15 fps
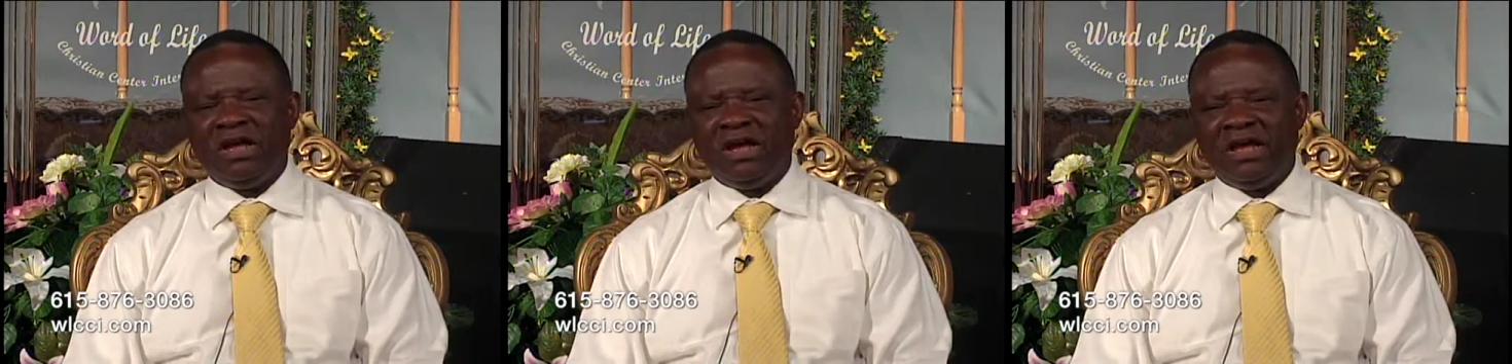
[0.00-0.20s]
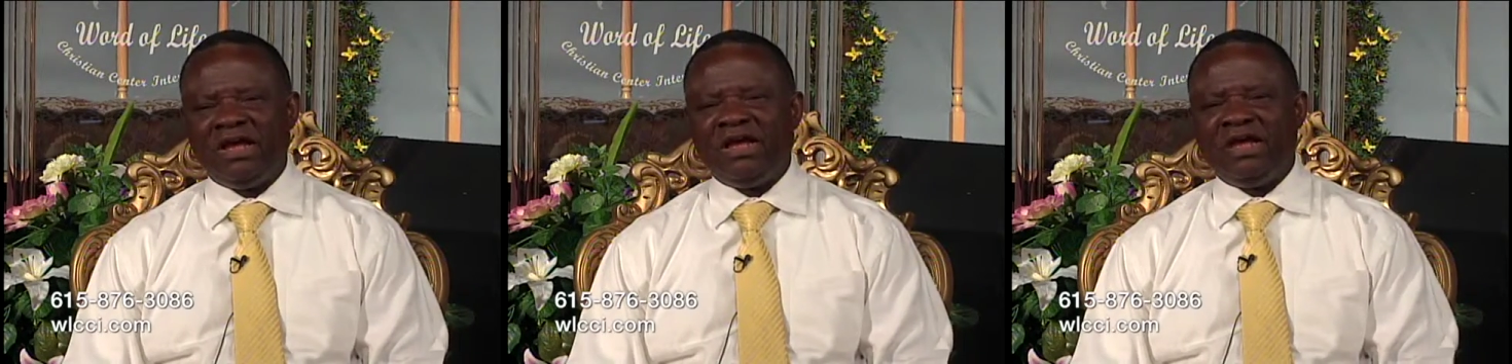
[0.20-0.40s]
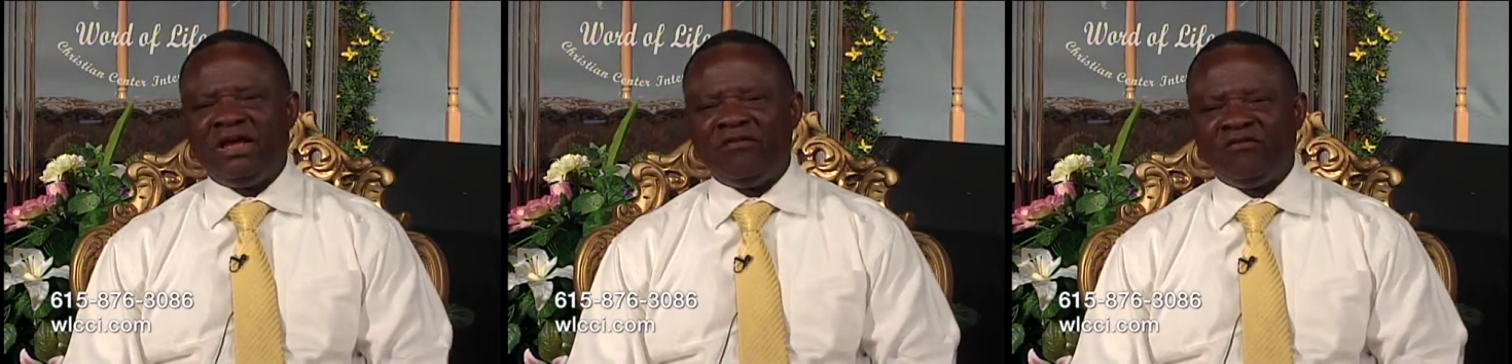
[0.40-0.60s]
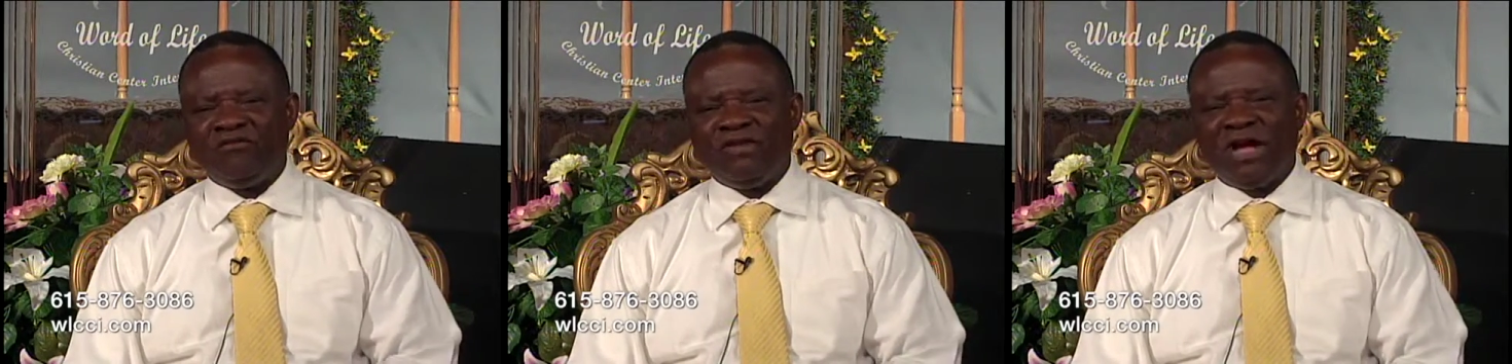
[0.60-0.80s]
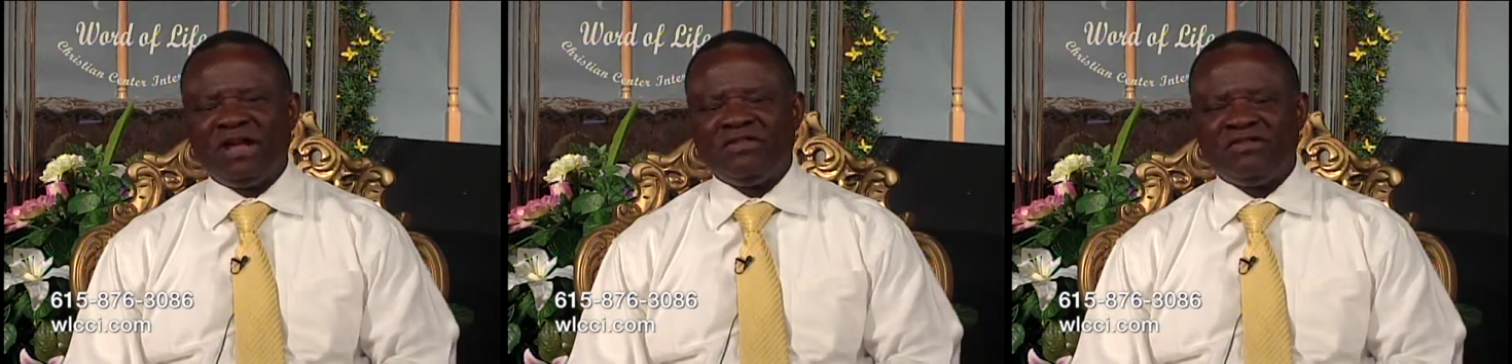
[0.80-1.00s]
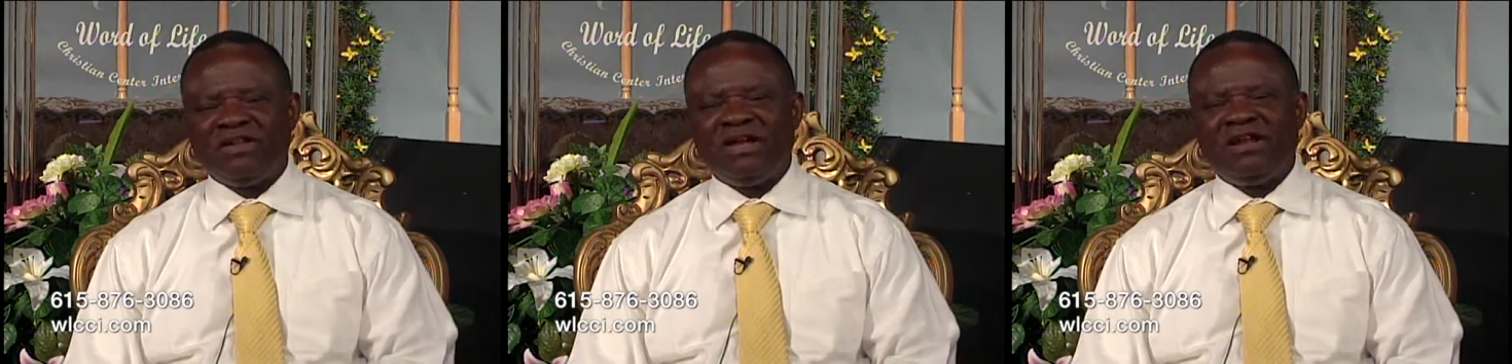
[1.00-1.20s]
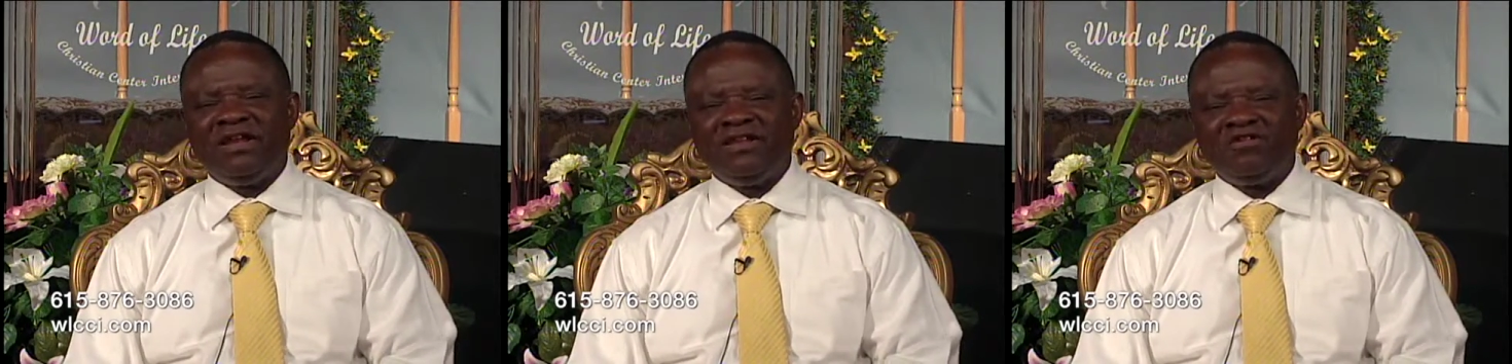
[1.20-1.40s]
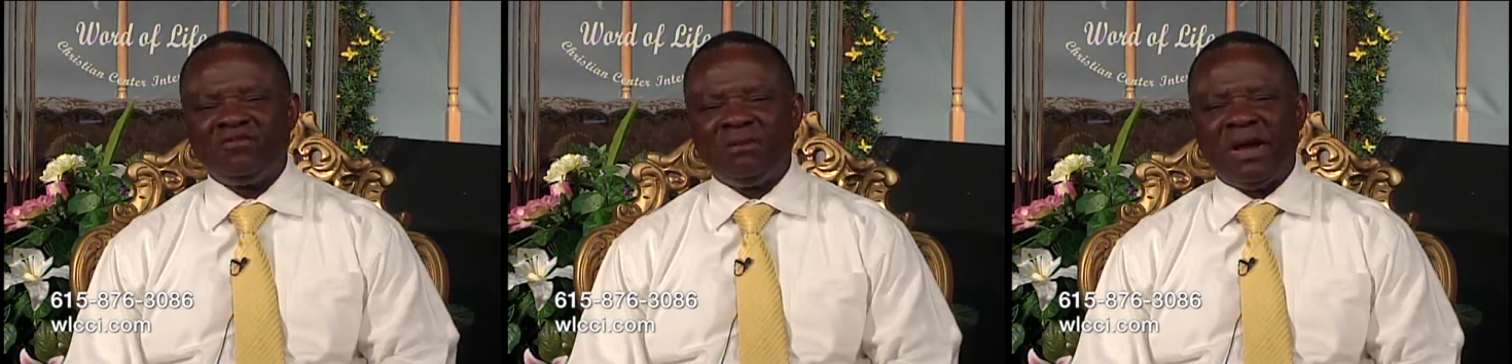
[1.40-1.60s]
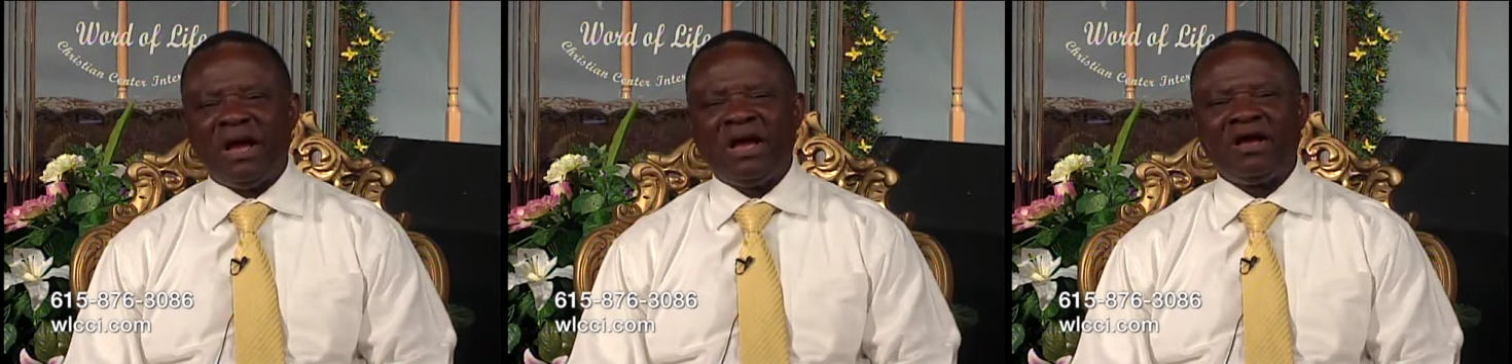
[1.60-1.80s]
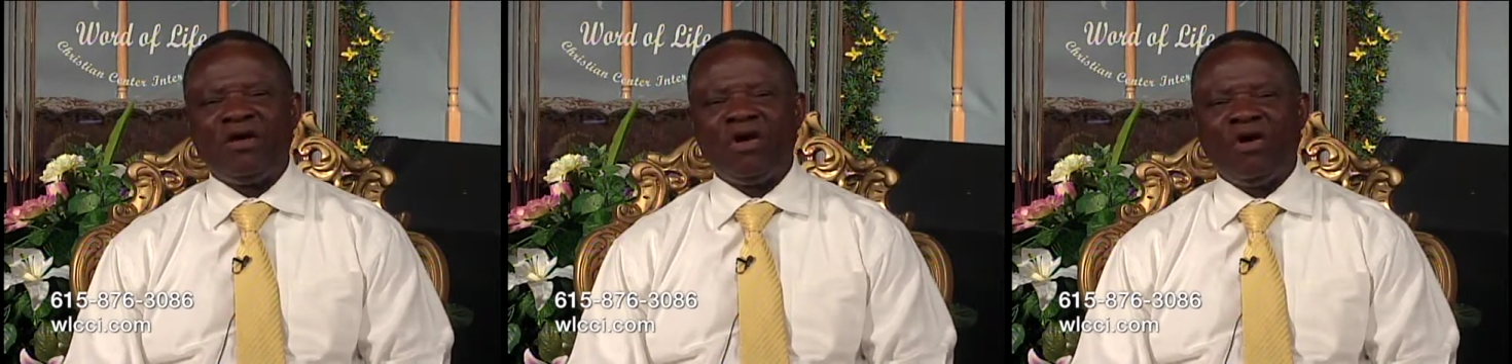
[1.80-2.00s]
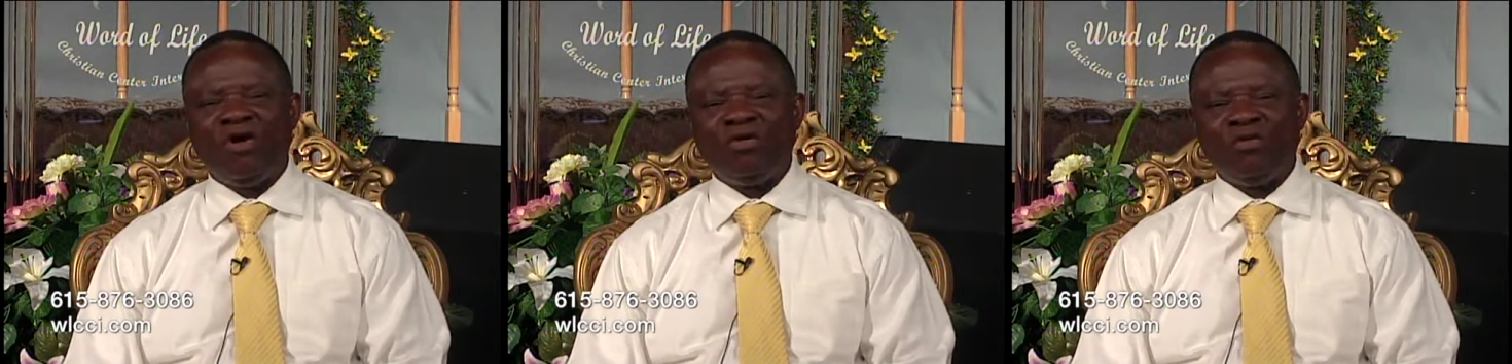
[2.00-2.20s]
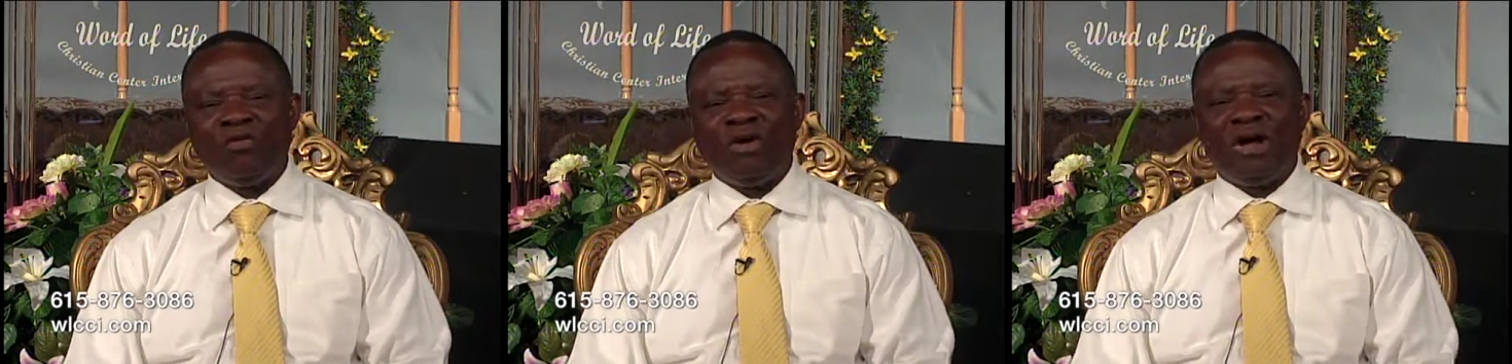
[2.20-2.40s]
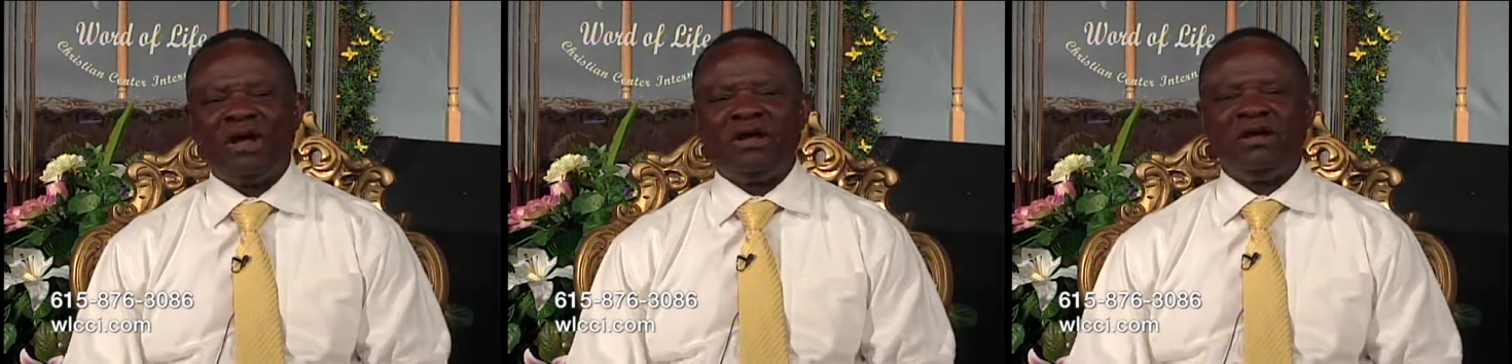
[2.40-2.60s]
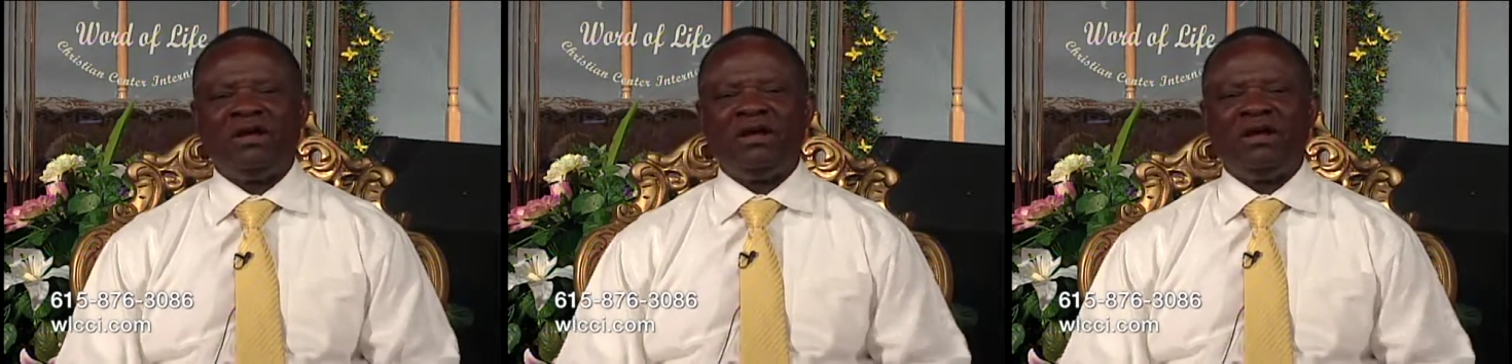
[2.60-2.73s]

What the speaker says: He, in fact, turned his back on what